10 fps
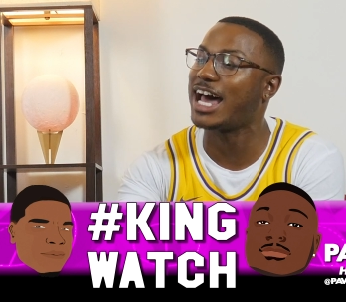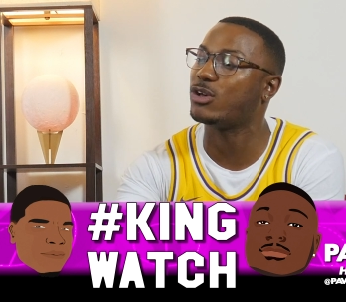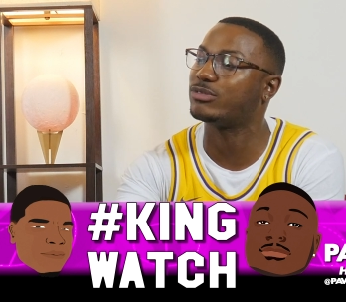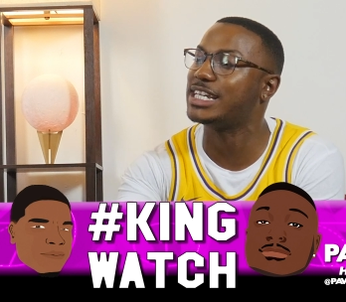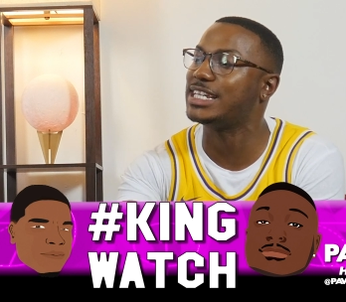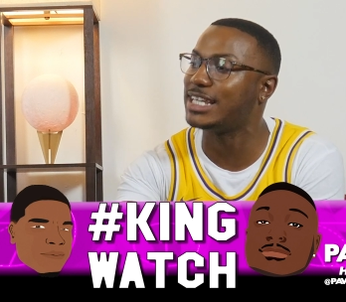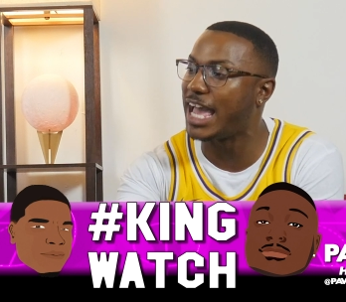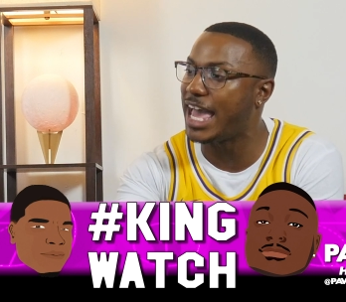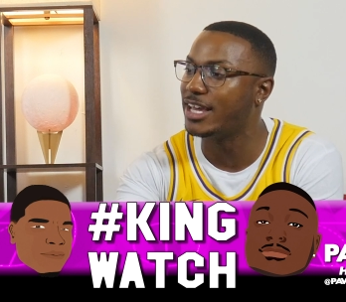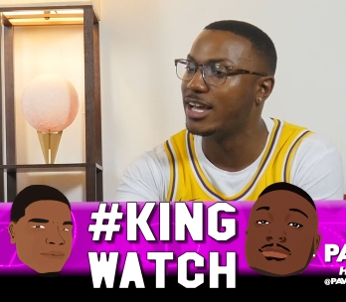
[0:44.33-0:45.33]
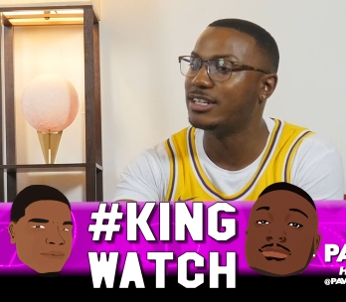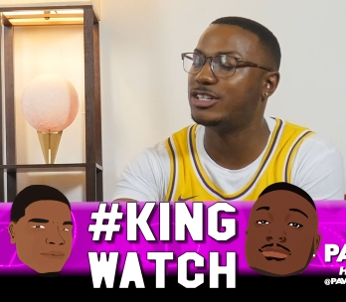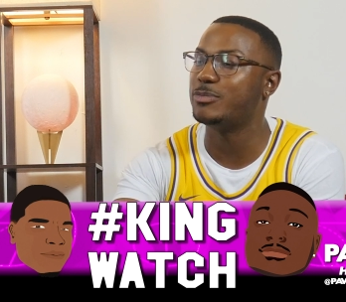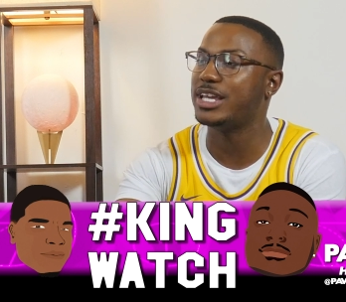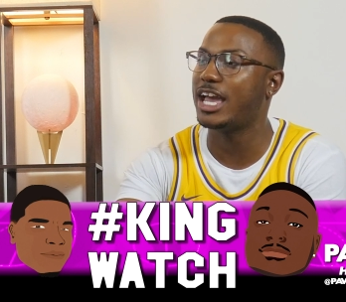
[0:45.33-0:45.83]
Speaker 1: I don't think yet
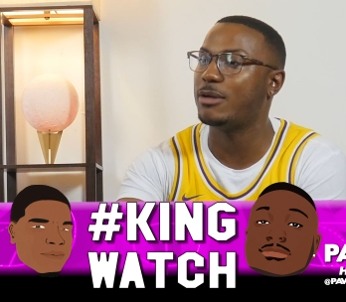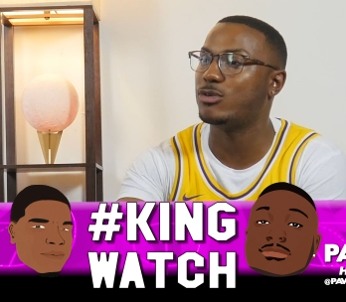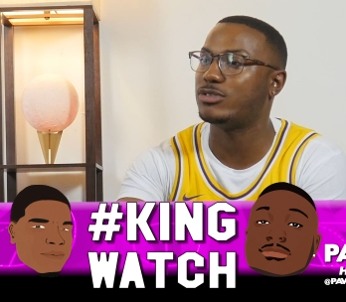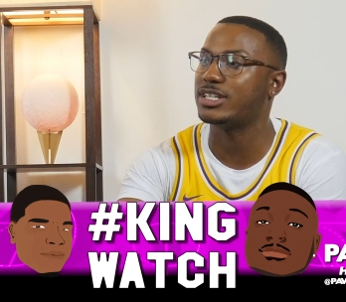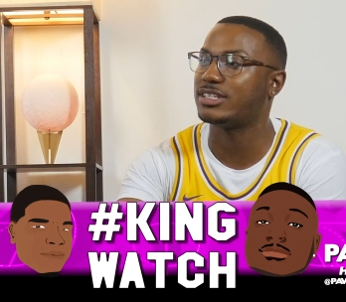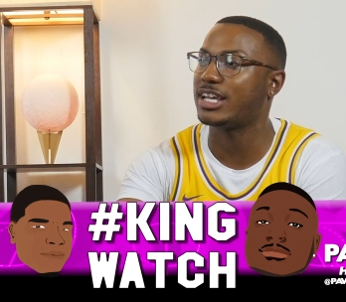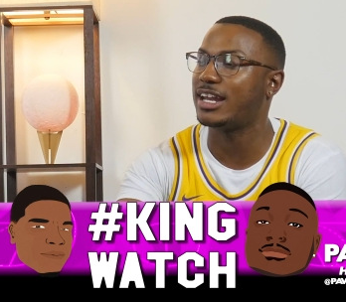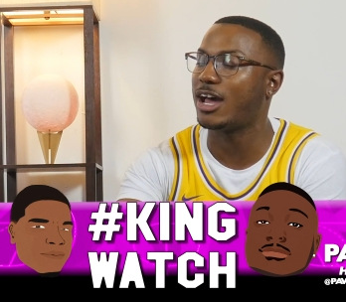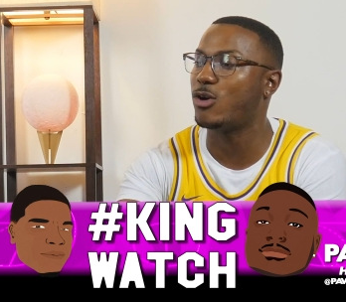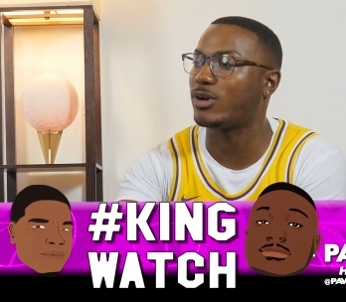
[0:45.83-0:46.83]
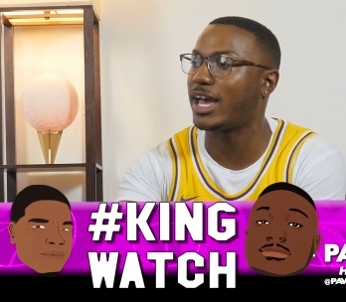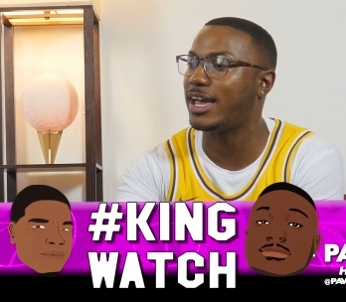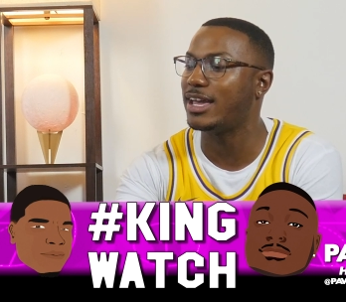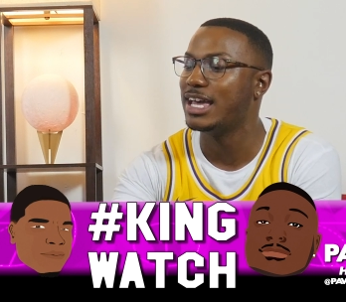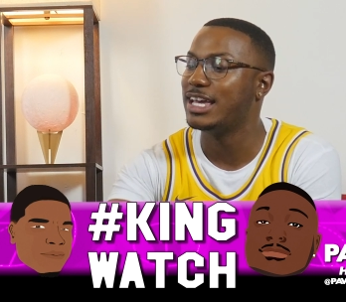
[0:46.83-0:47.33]
to be able to say that
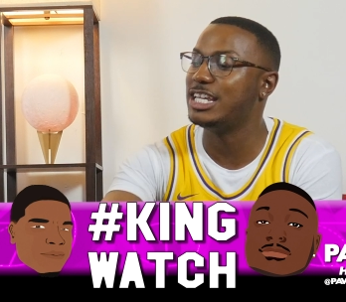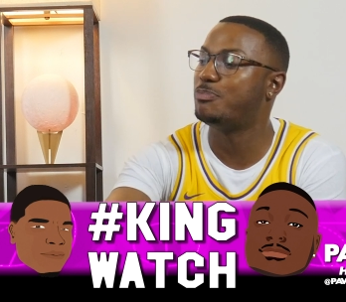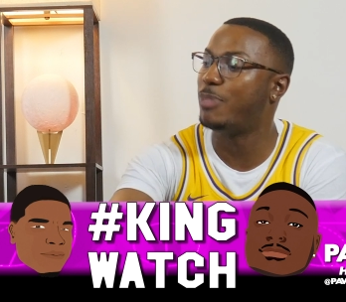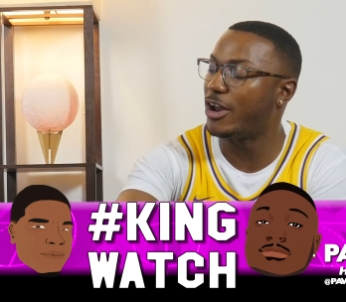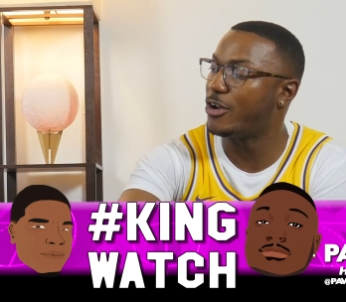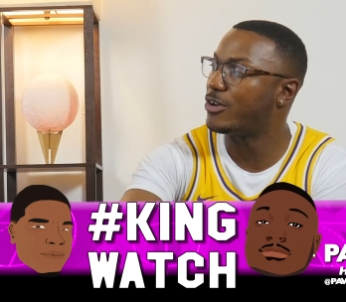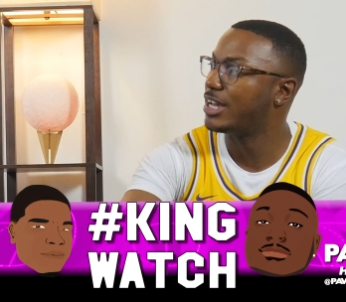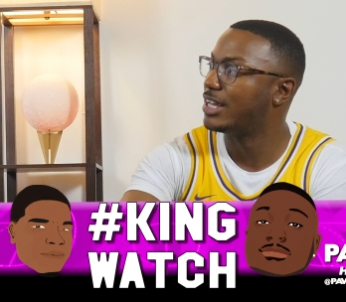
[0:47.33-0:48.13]
okay, he's better